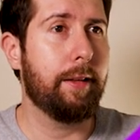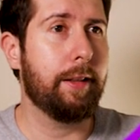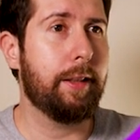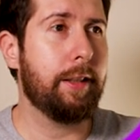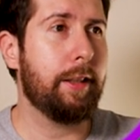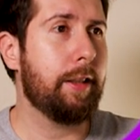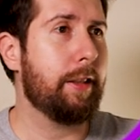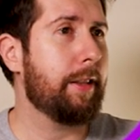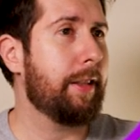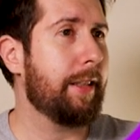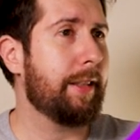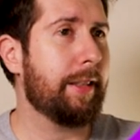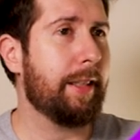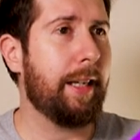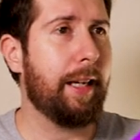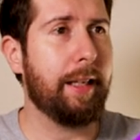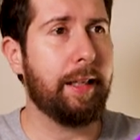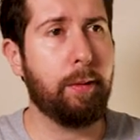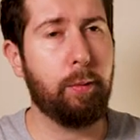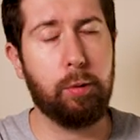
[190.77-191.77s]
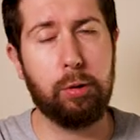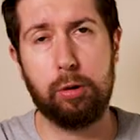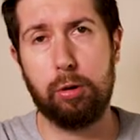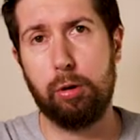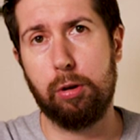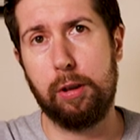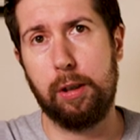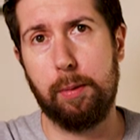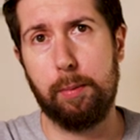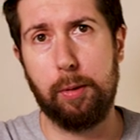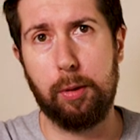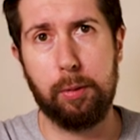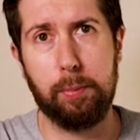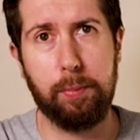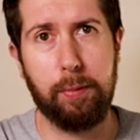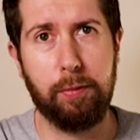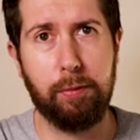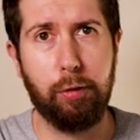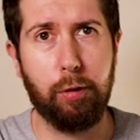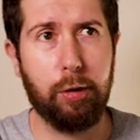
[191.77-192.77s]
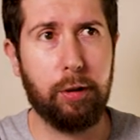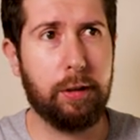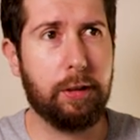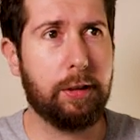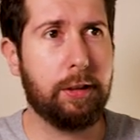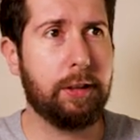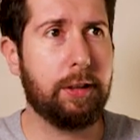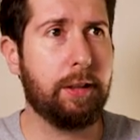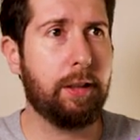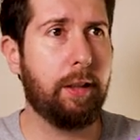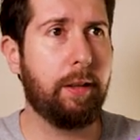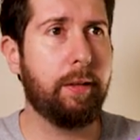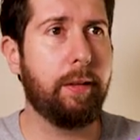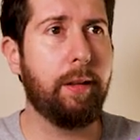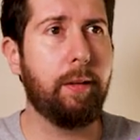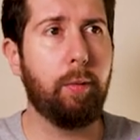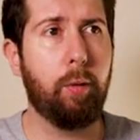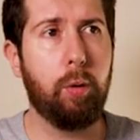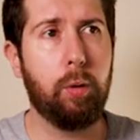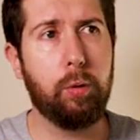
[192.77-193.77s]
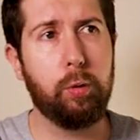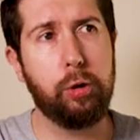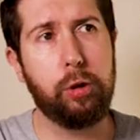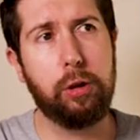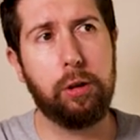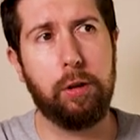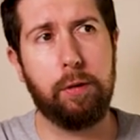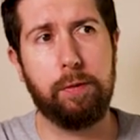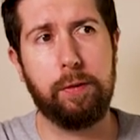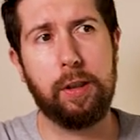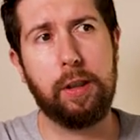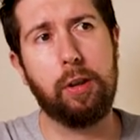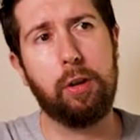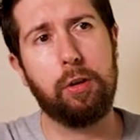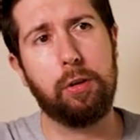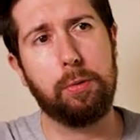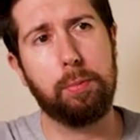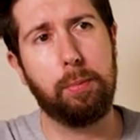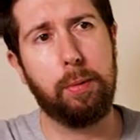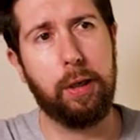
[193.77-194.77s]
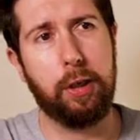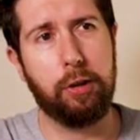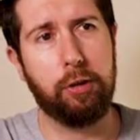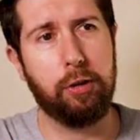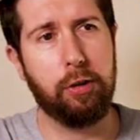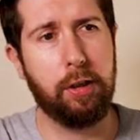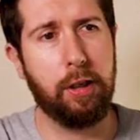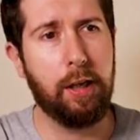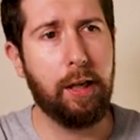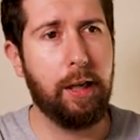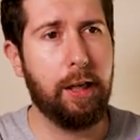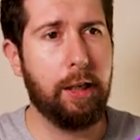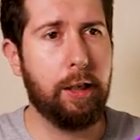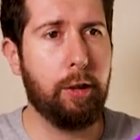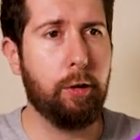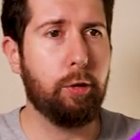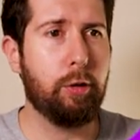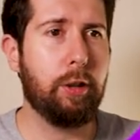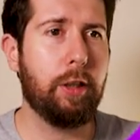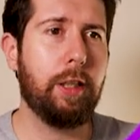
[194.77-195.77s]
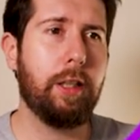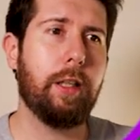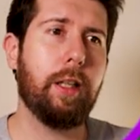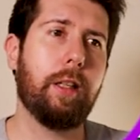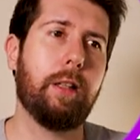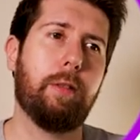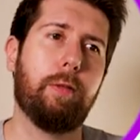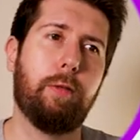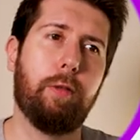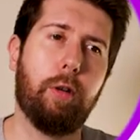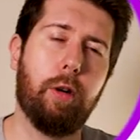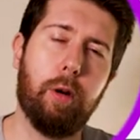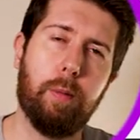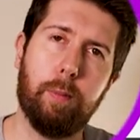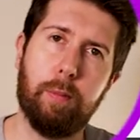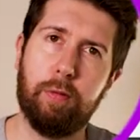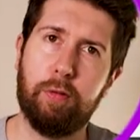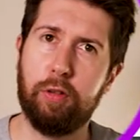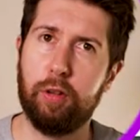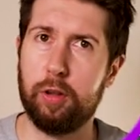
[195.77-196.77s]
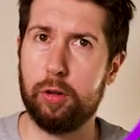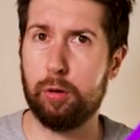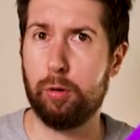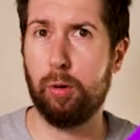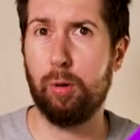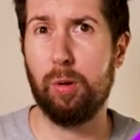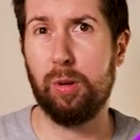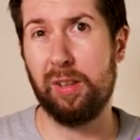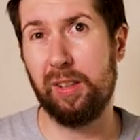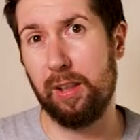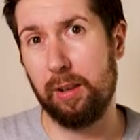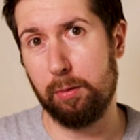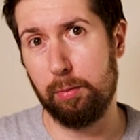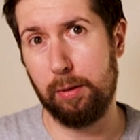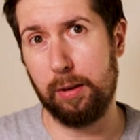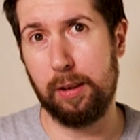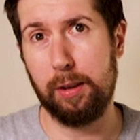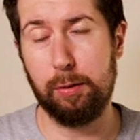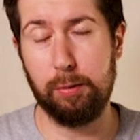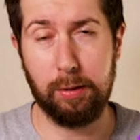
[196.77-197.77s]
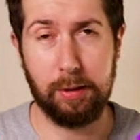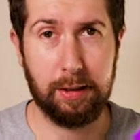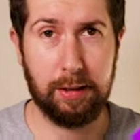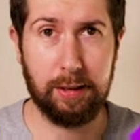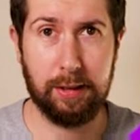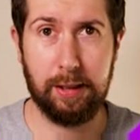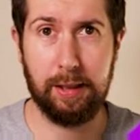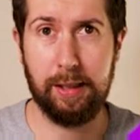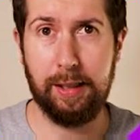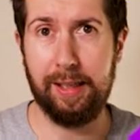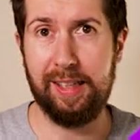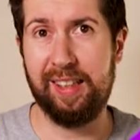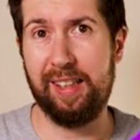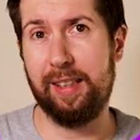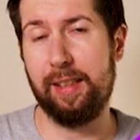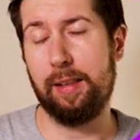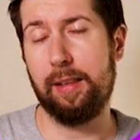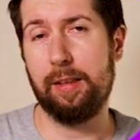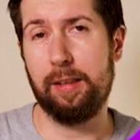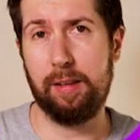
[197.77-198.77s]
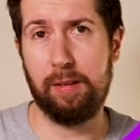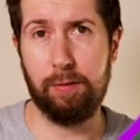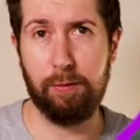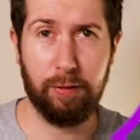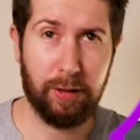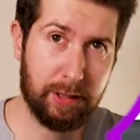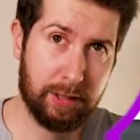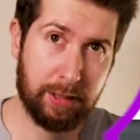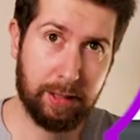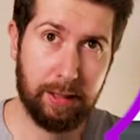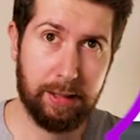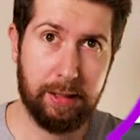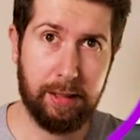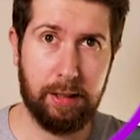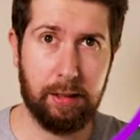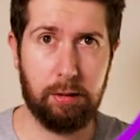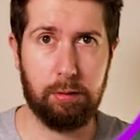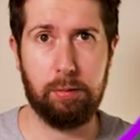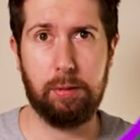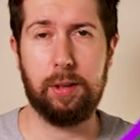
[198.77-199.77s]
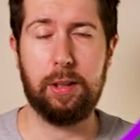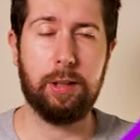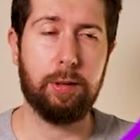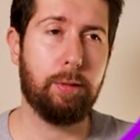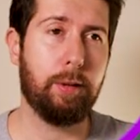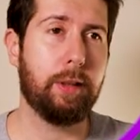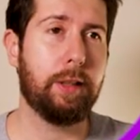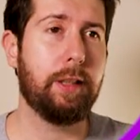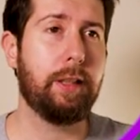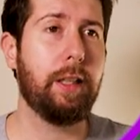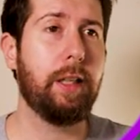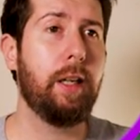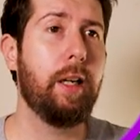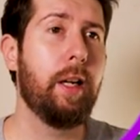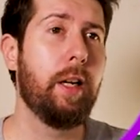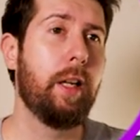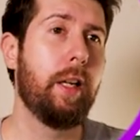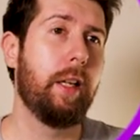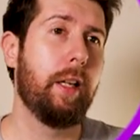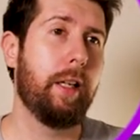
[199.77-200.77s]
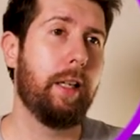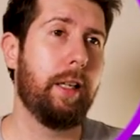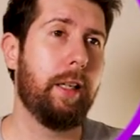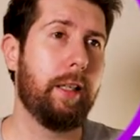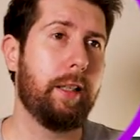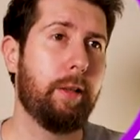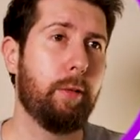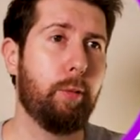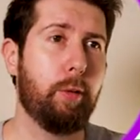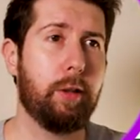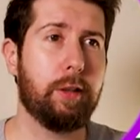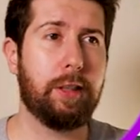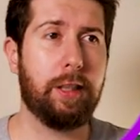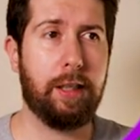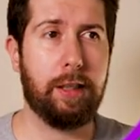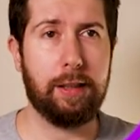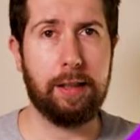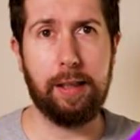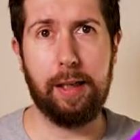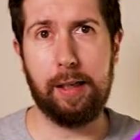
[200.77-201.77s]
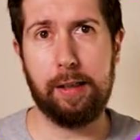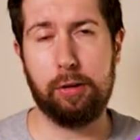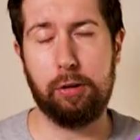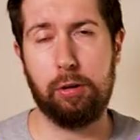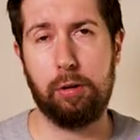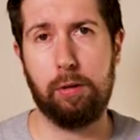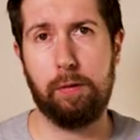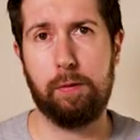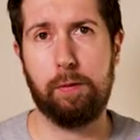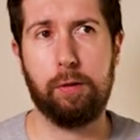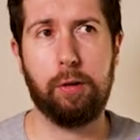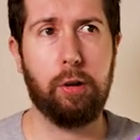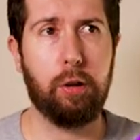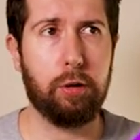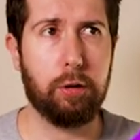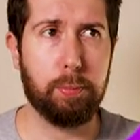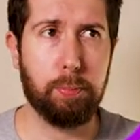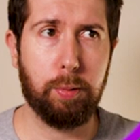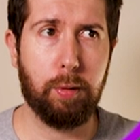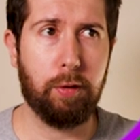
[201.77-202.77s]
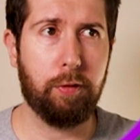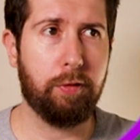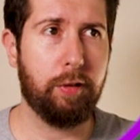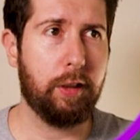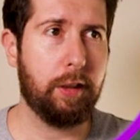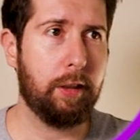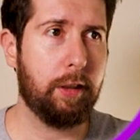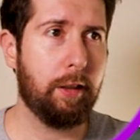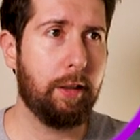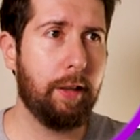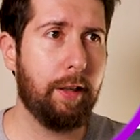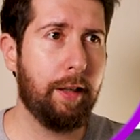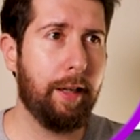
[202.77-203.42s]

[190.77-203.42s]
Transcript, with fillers: This is the slide I was talking about before. This is a devolution of the gross margin. You see that from first quarter 2023, again, this is fiscal year 2023, uh, there was a reduction of gross profit.